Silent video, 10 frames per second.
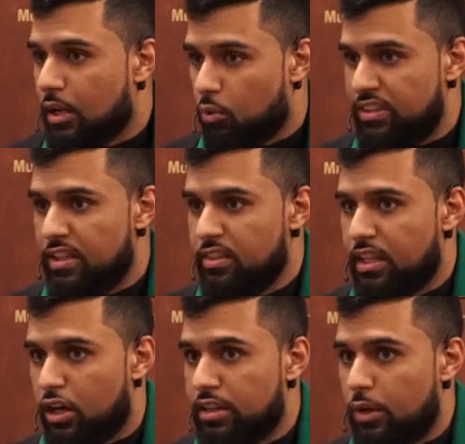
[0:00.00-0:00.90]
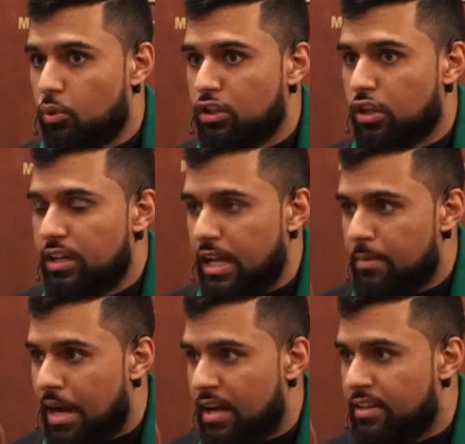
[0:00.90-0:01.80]
That within there, they would learn
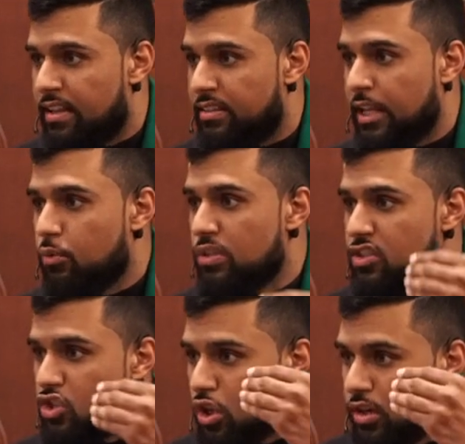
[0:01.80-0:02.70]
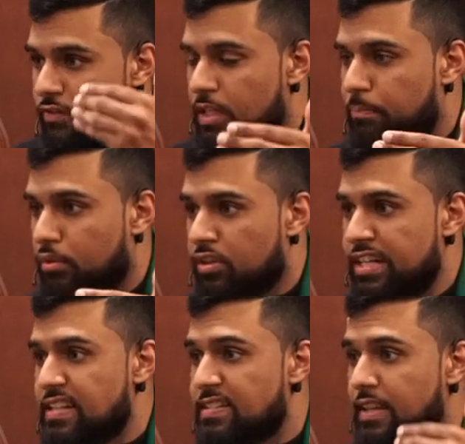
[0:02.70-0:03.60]
ibadah, they would serve the
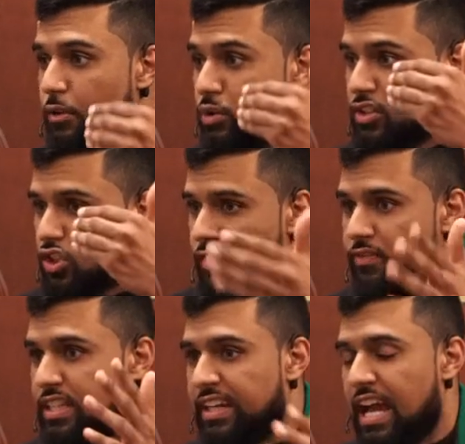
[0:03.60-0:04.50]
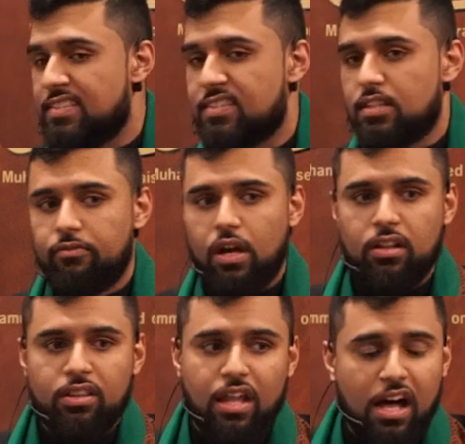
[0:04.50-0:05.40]
priest, they would serve the guests of
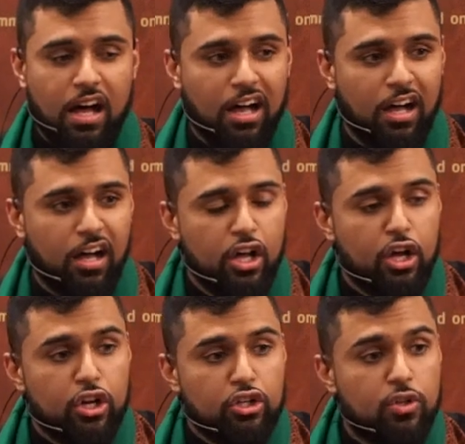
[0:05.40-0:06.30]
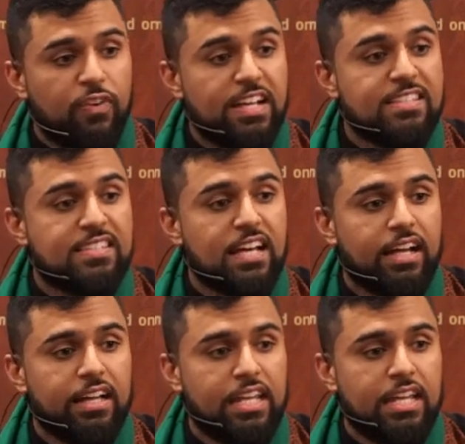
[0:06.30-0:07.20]
Allah. You find
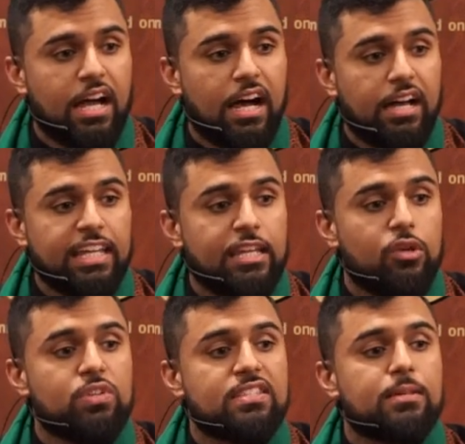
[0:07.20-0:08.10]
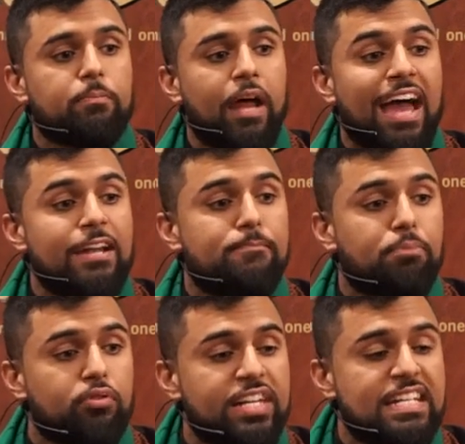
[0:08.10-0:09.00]
Zakaria, he was the
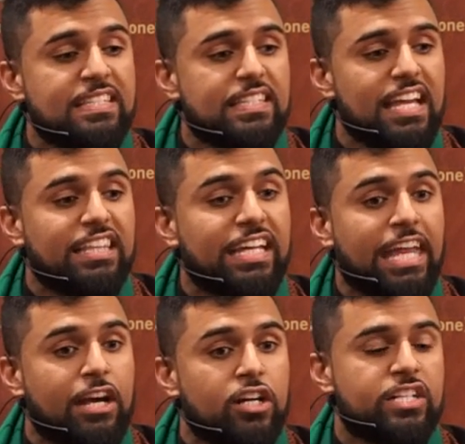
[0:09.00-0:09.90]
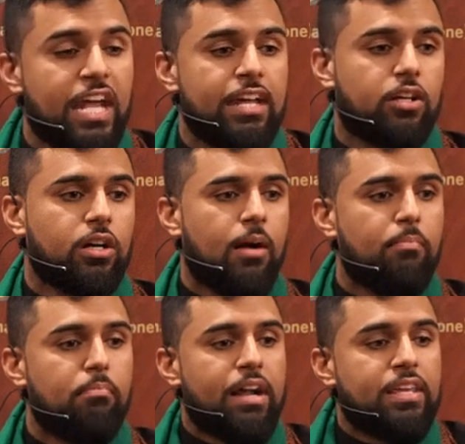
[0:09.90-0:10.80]
head priest and the caretaker
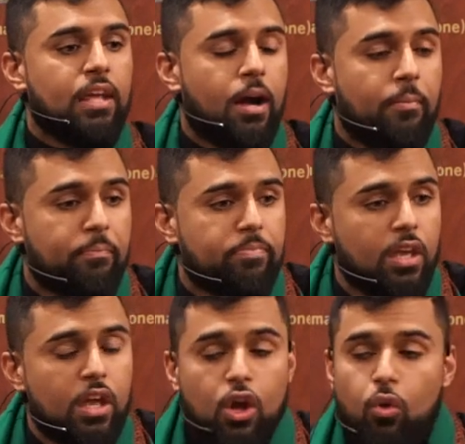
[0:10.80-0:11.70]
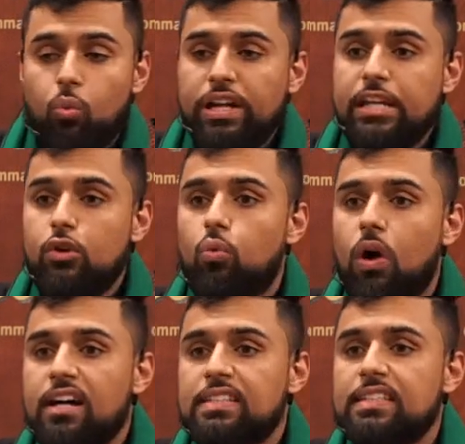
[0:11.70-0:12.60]
of Maryam. When he
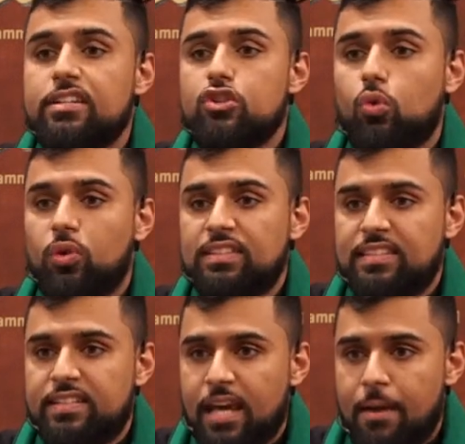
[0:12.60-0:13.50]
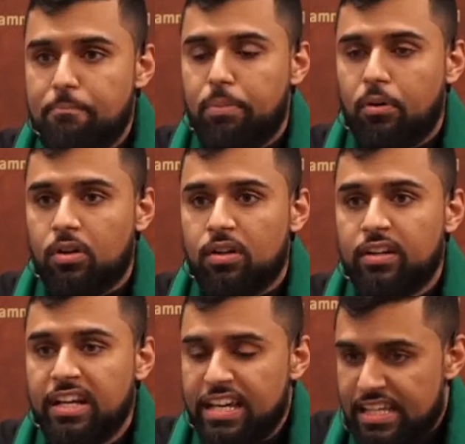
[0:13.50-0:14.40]
walks in towards the
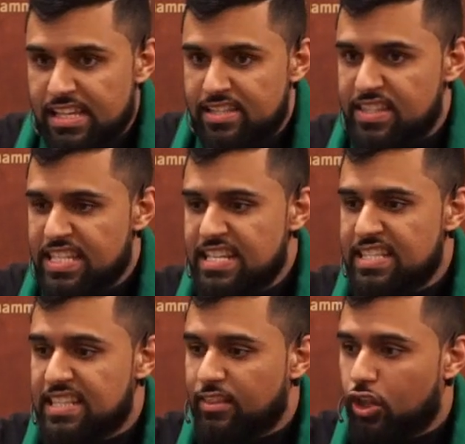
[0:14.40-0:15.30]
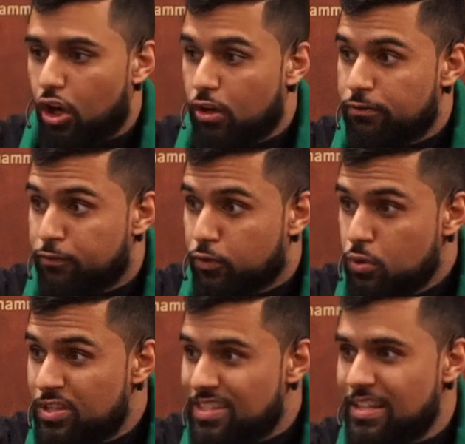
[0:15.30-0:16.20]
temple, he sees that there are
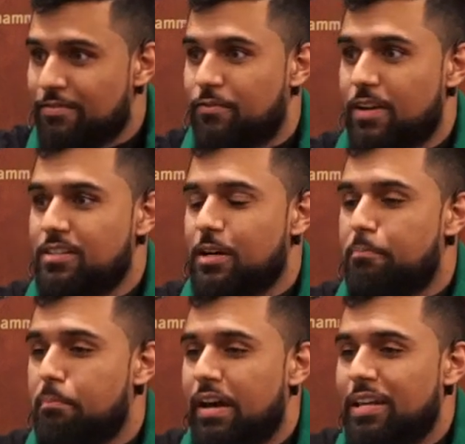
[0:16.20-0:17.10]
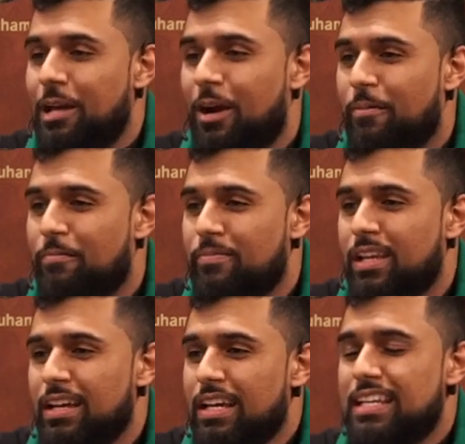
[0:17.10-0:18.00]
fruits in front of
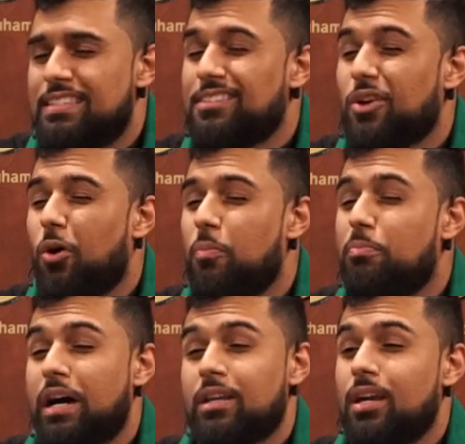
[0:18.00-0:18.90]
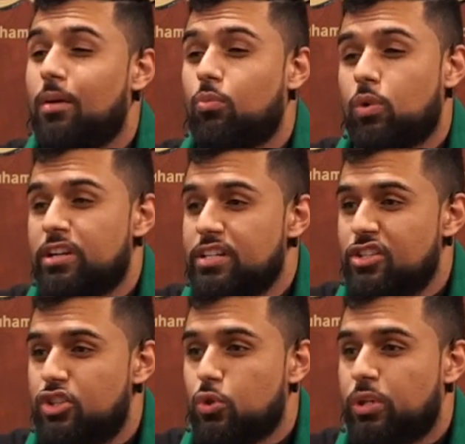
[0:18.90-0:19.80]
Maryam. He says, Oh Maryam, where
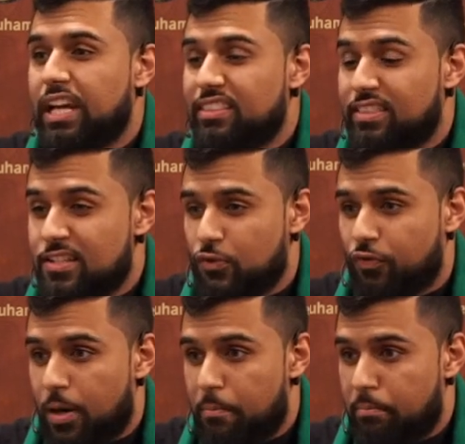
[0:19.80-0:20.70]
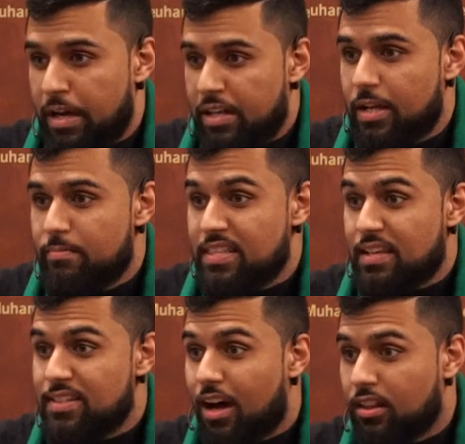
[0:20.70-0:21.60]
did you get this from? Maryam
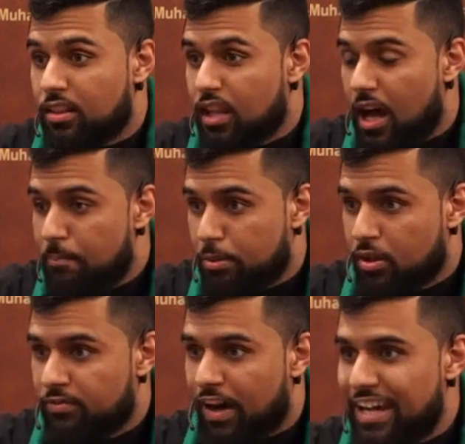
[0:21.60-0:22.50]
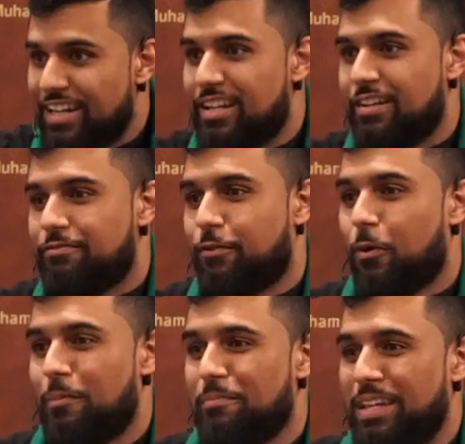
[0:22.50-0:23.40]
says, Allah provided it
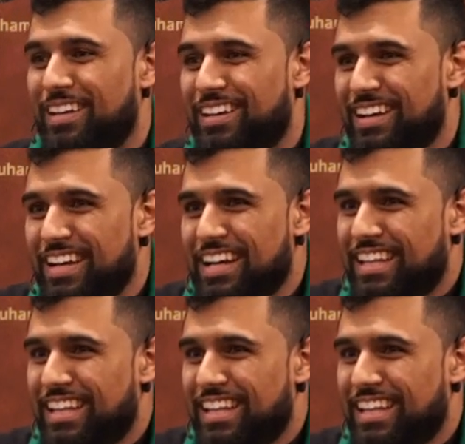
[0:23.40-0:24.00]
for me.